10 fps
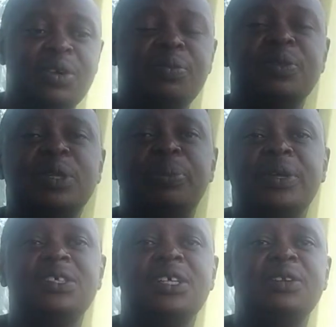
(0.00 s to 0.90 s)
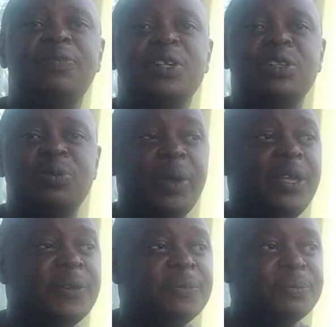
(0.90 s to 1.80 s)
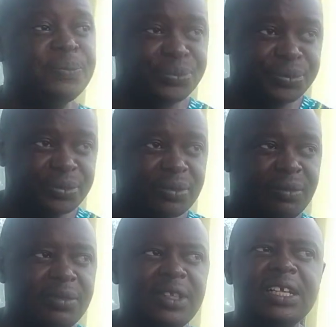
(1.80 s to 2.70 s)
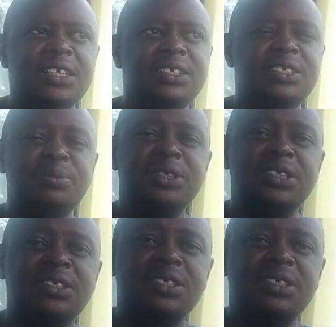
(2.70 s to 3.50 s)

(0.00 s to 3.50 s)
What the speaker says: if the patient feels pain, then it means